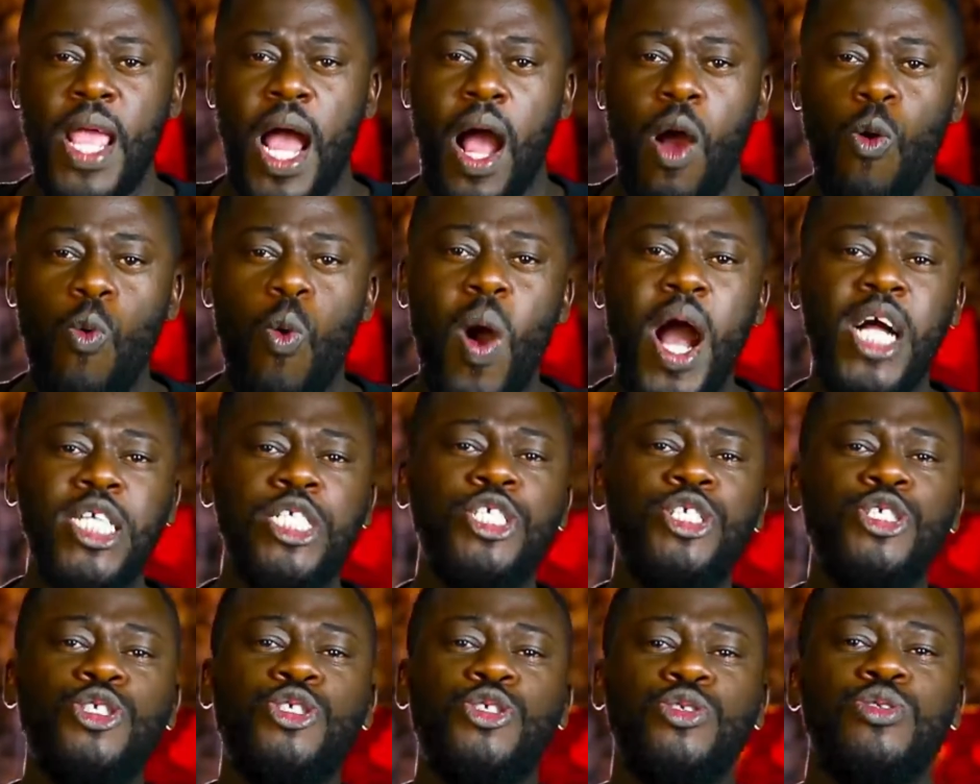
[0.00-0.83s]
I
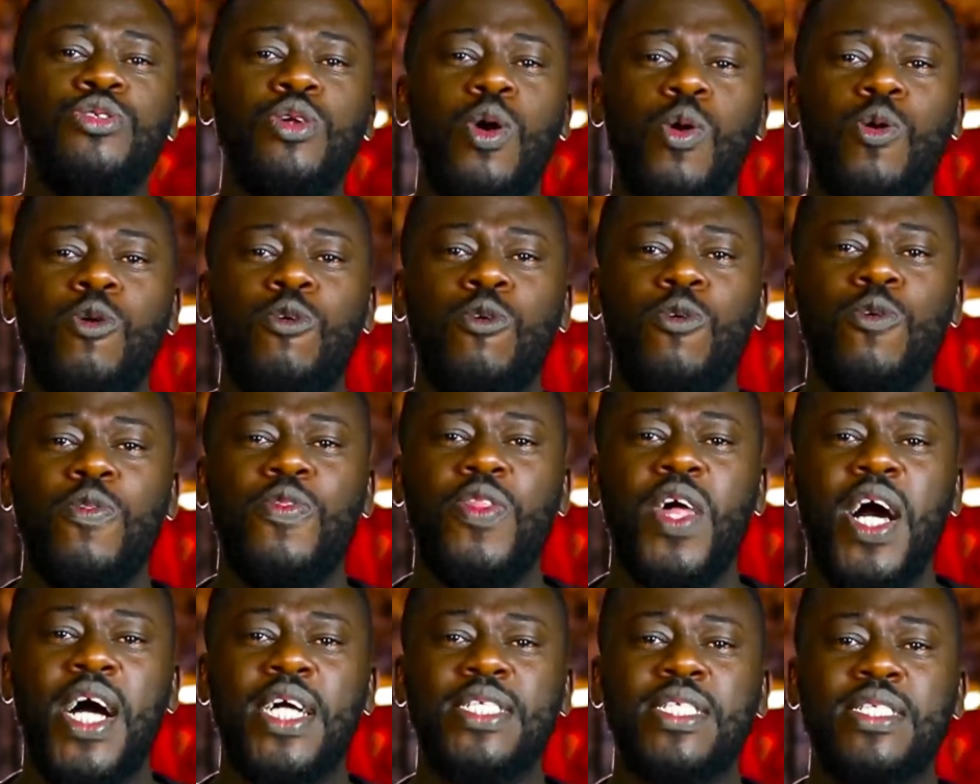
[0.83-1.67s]
want you to know
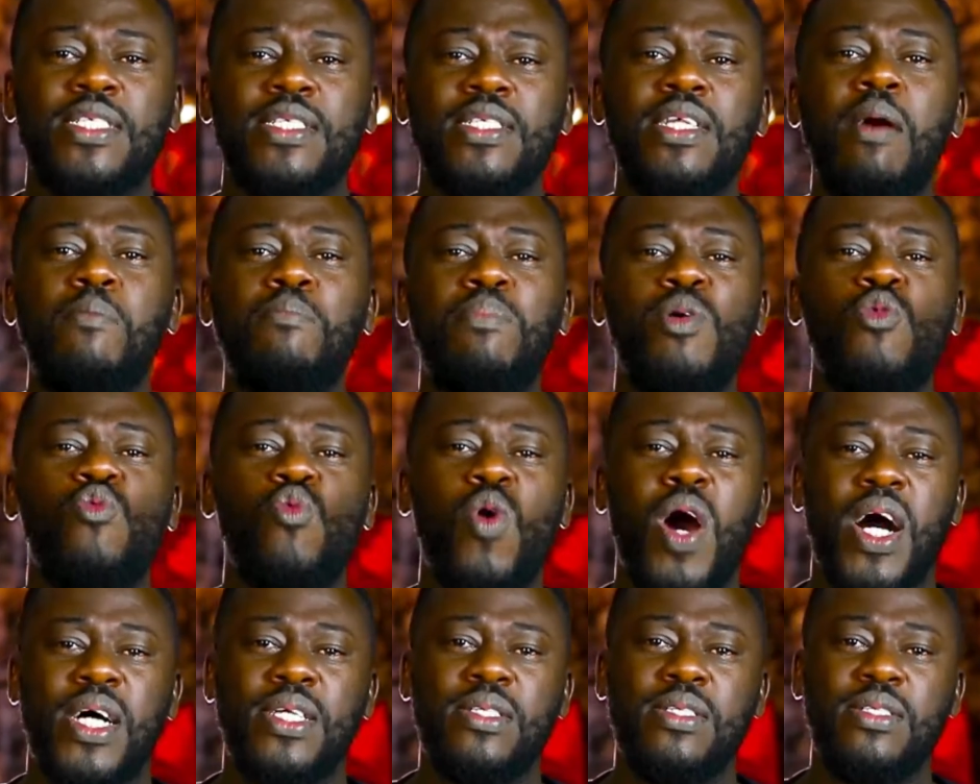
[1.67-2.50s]
that number
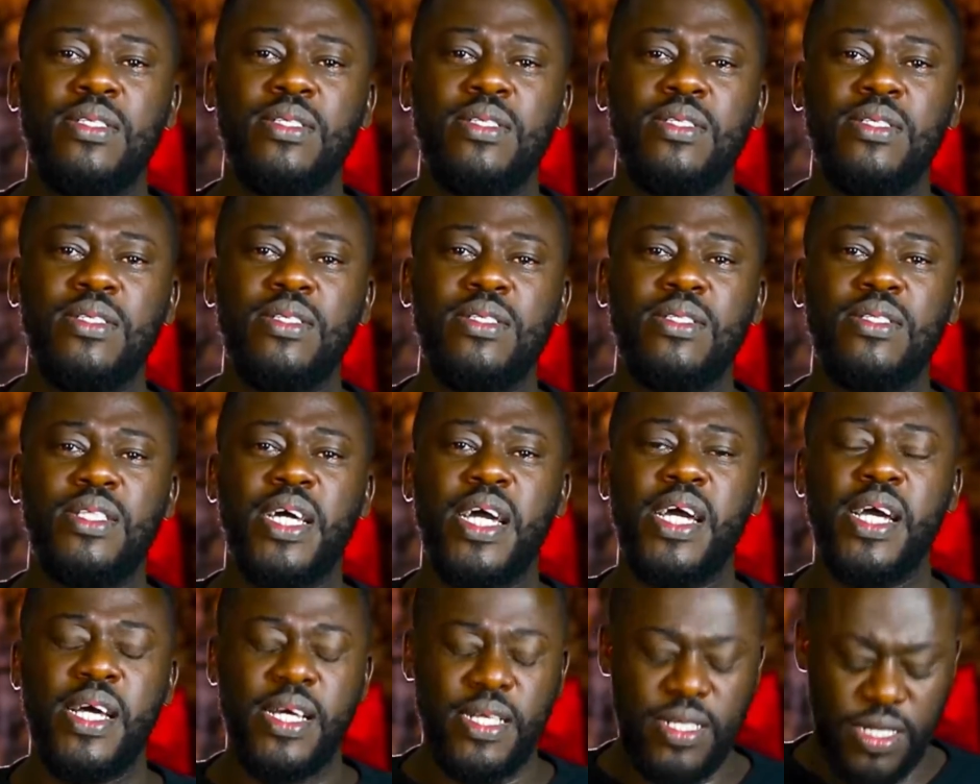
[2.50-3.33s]
one,
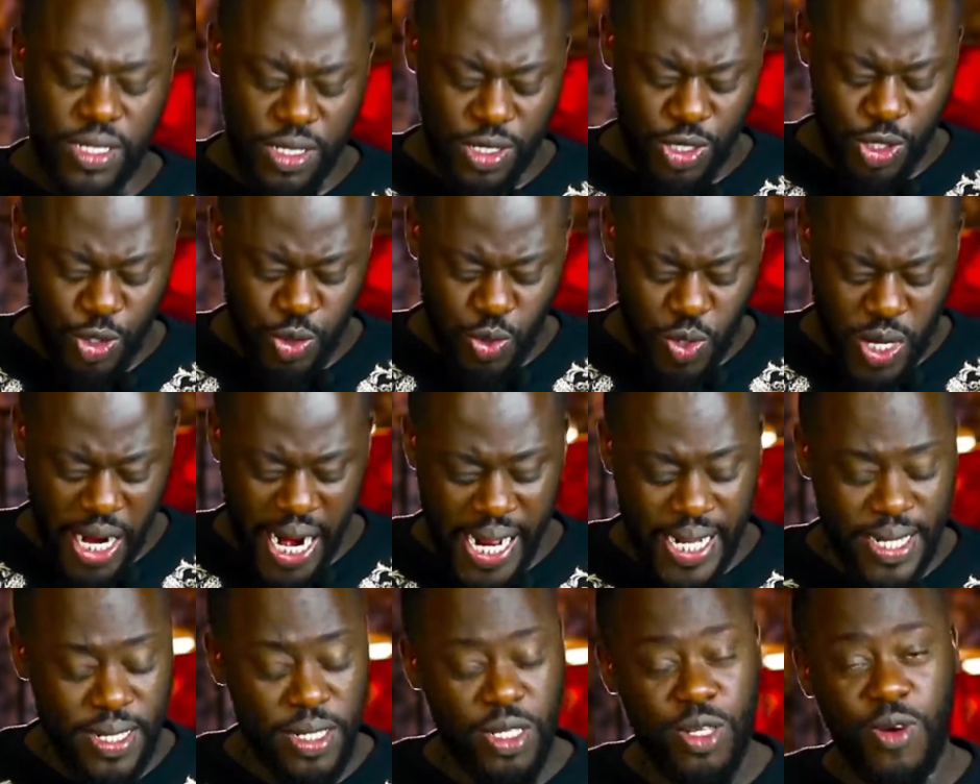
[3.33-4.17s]
there's two
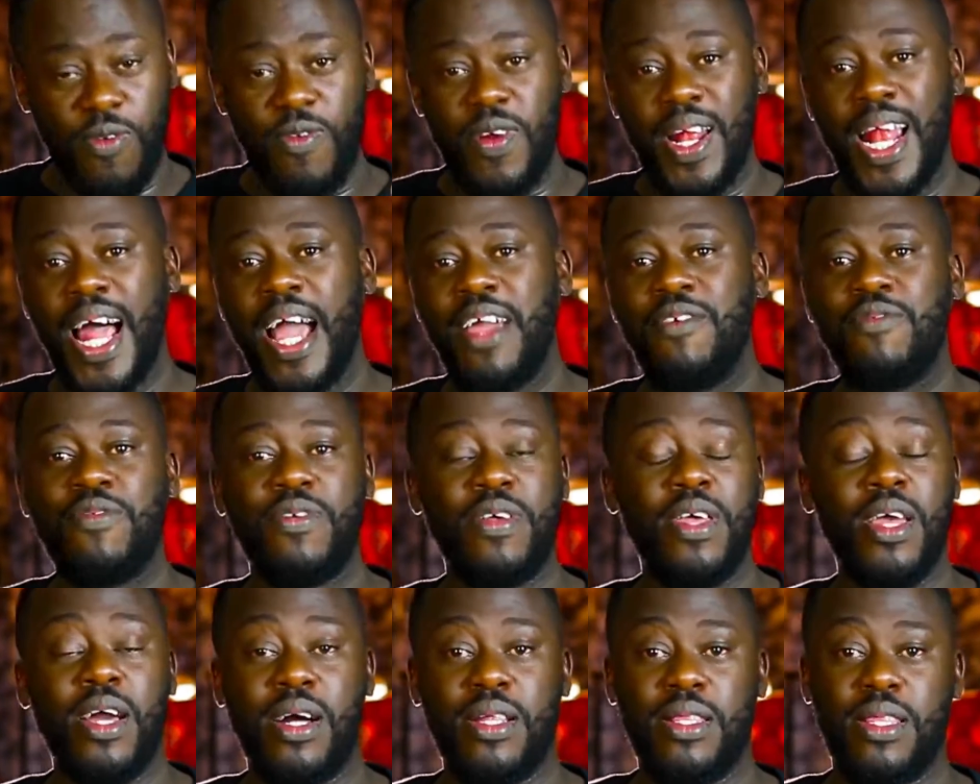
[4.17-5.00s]
kinds of life
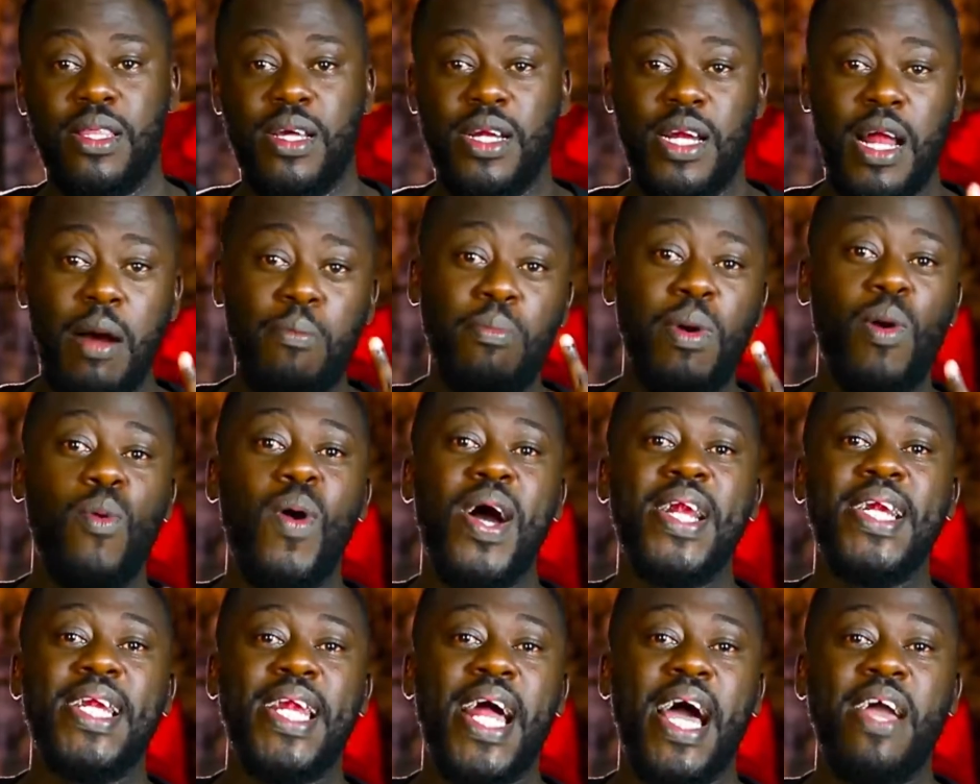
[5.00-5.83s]
here. The number
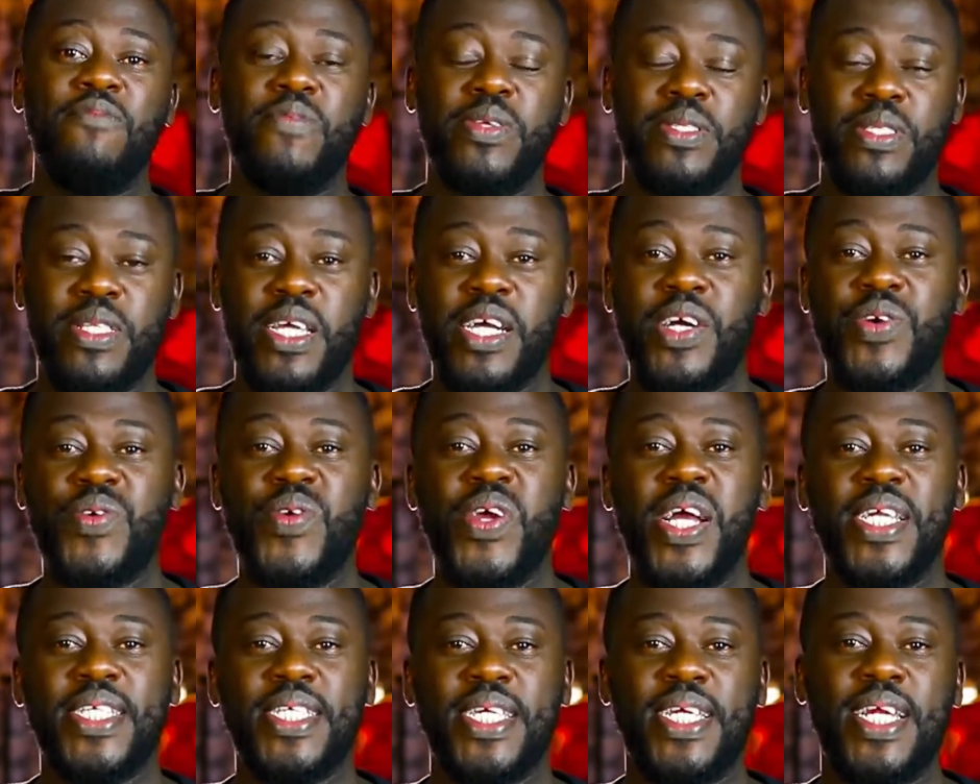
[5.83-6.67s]
one life is the
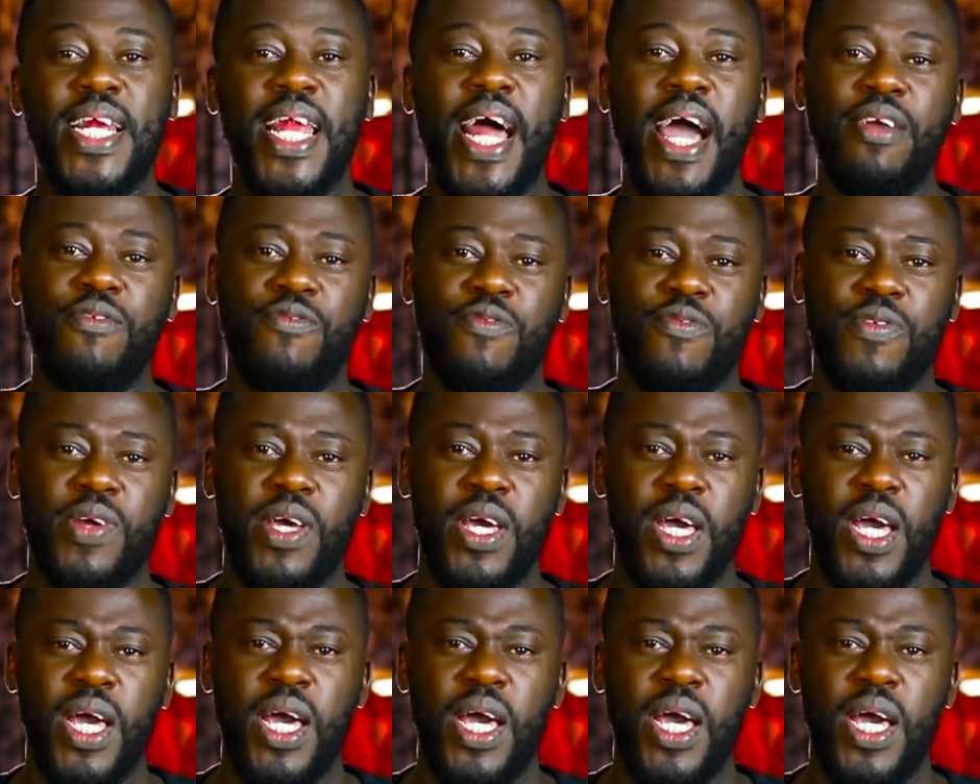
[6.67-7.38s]
created life.